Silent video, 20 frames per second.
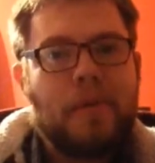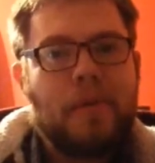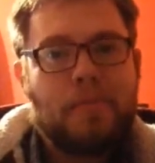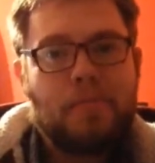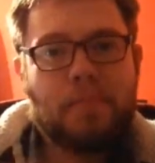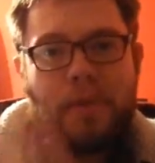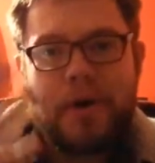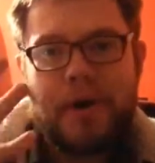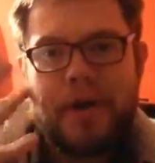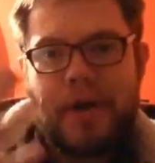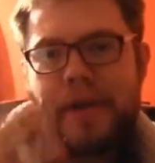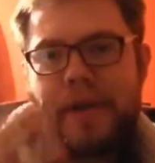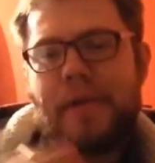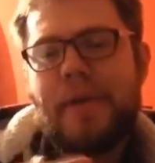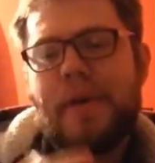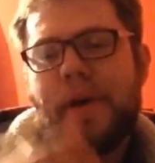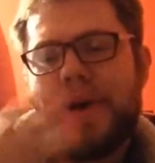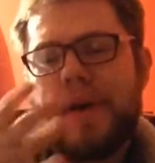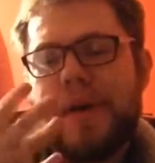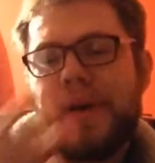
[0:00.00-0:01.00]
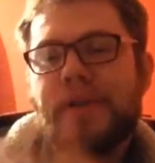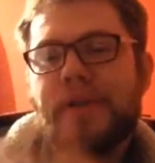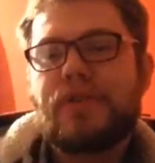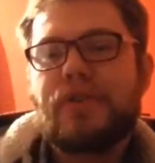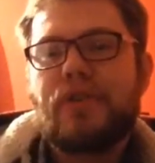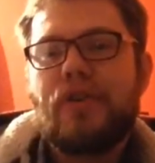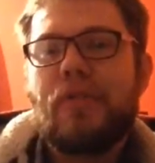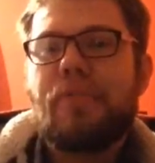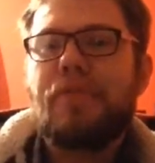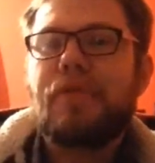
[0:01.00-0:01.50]
my
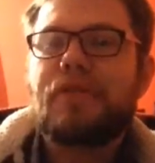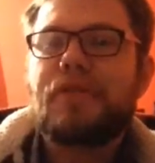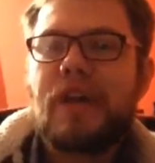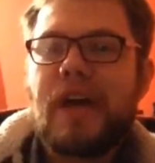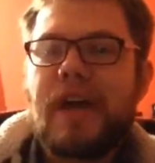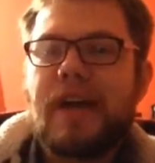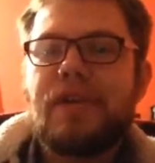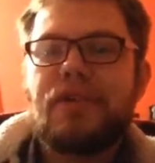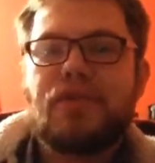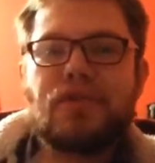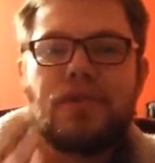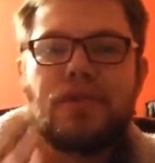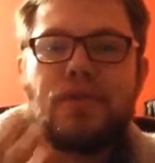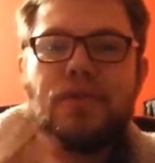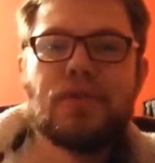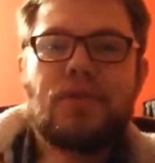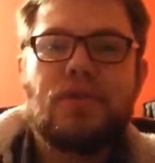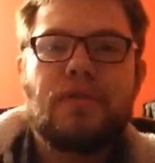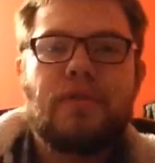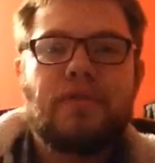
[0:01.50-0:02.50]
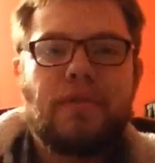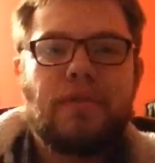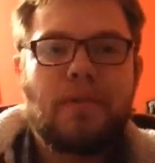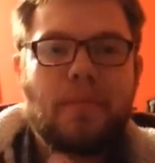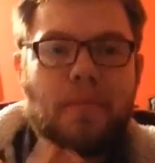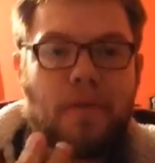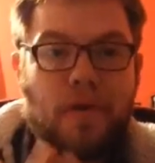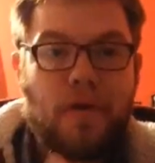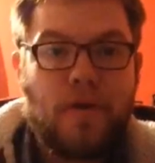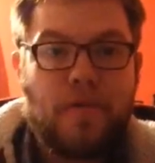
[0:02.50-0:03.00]
interpretations of the
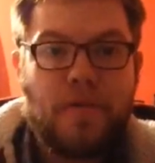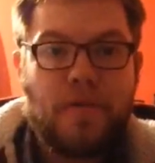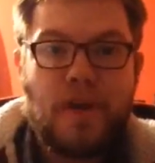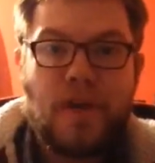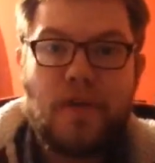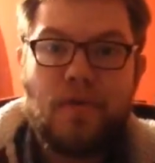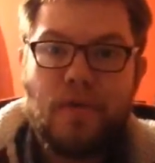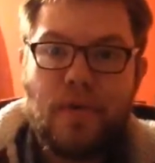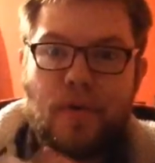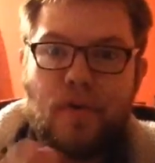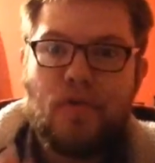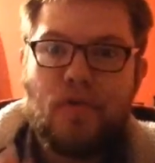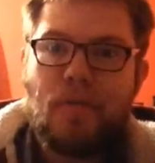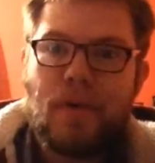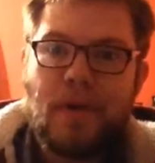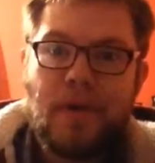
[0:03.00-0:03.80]
movie Room.